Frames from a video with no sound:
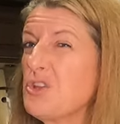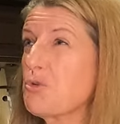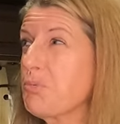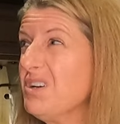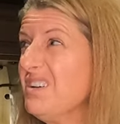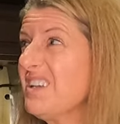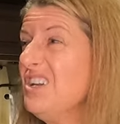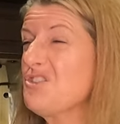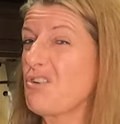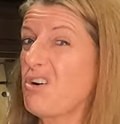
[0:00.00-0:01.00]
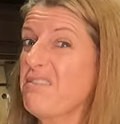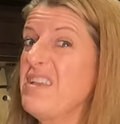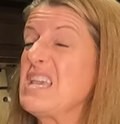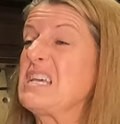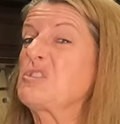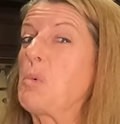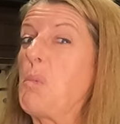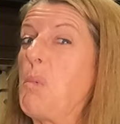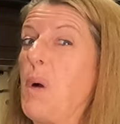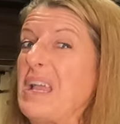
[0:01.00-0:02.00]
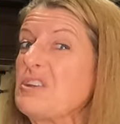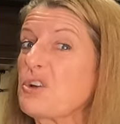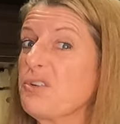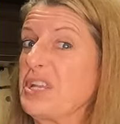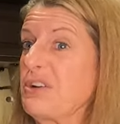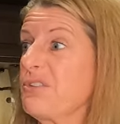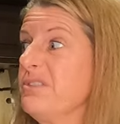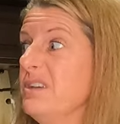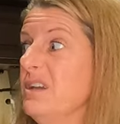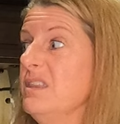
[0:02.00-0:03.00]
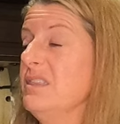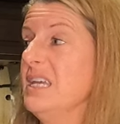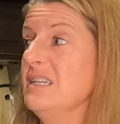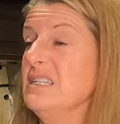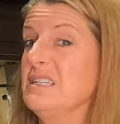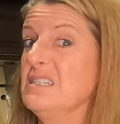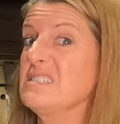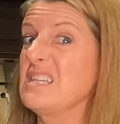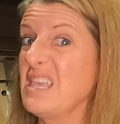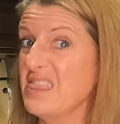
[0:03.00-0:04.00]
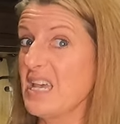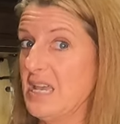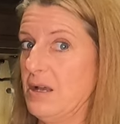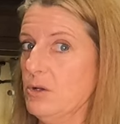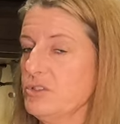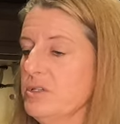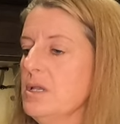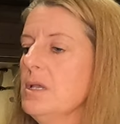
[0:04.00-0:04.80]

Your rug in your RV gets way dirtier than it does in the house.